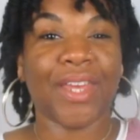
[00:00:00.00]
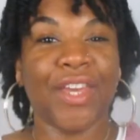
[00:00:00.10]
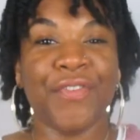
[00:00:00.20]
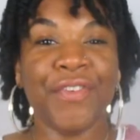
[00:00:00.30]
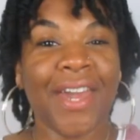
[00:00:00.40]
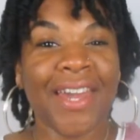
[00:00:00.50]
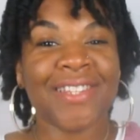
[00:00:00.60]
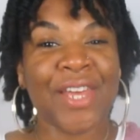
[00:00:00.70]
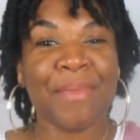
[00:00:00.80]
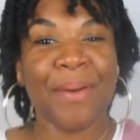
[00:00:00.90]
If you guys
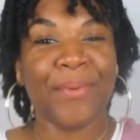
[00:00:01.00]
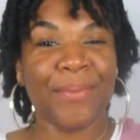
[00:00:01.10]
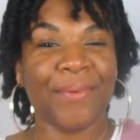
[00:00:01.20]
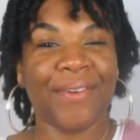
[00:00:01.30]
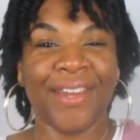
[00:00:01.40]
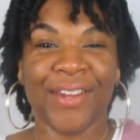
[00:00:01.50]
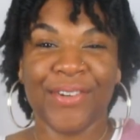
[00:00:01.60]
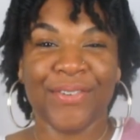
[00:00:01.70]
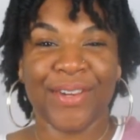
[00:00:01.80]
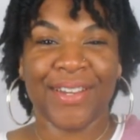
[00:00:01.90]
saw my boomerang
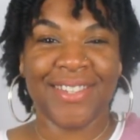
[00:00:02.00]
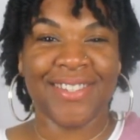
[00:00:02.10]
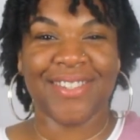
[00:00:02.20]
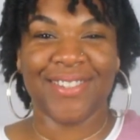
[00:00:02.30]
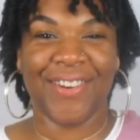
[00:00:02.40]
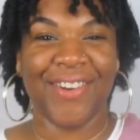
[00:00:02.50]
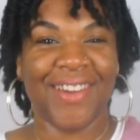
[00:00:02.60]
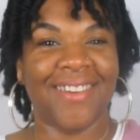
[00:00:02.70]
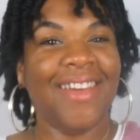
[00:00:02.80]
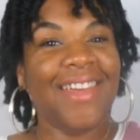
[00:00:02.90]
over on
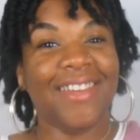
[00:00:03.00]
Instagram,